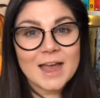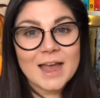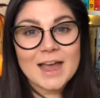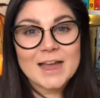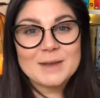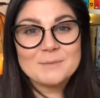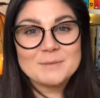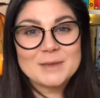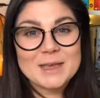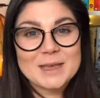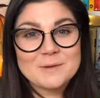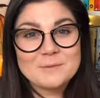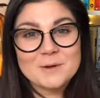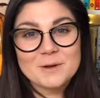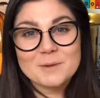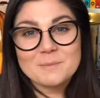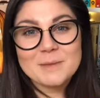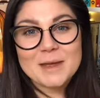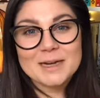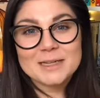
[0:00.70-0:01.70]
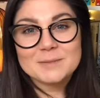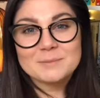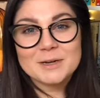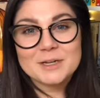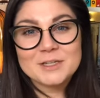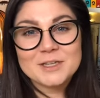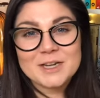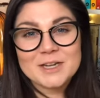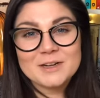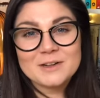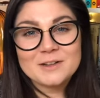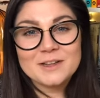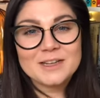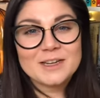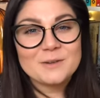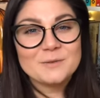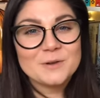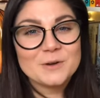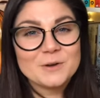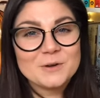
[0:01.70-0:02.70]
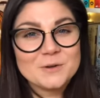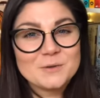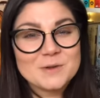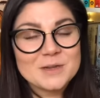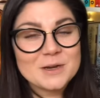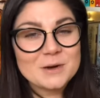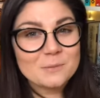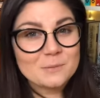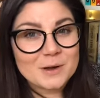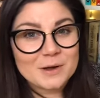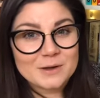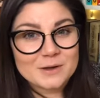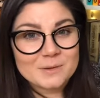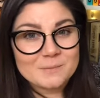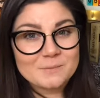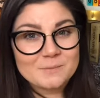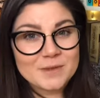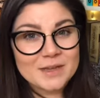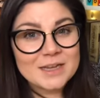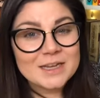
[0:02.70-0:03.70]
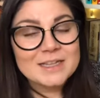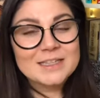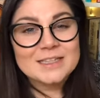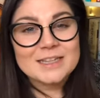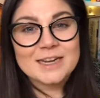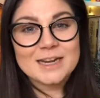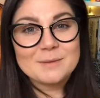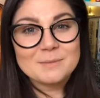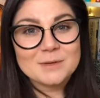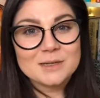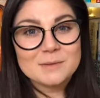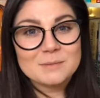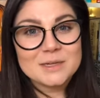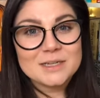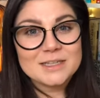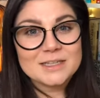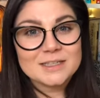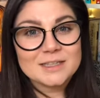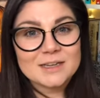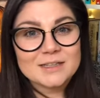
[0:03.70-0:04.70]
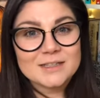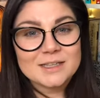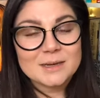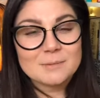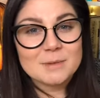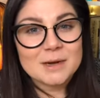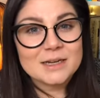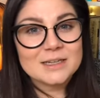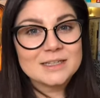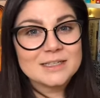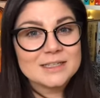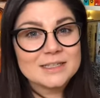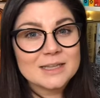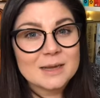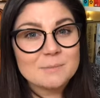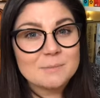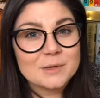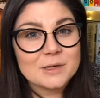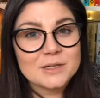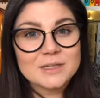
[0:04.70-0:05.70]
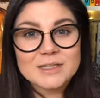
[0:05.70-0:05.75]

Hi, I'm Kate. Welcome back to my channel, and if you're new here, welcome. Today I'm going to be discussing my December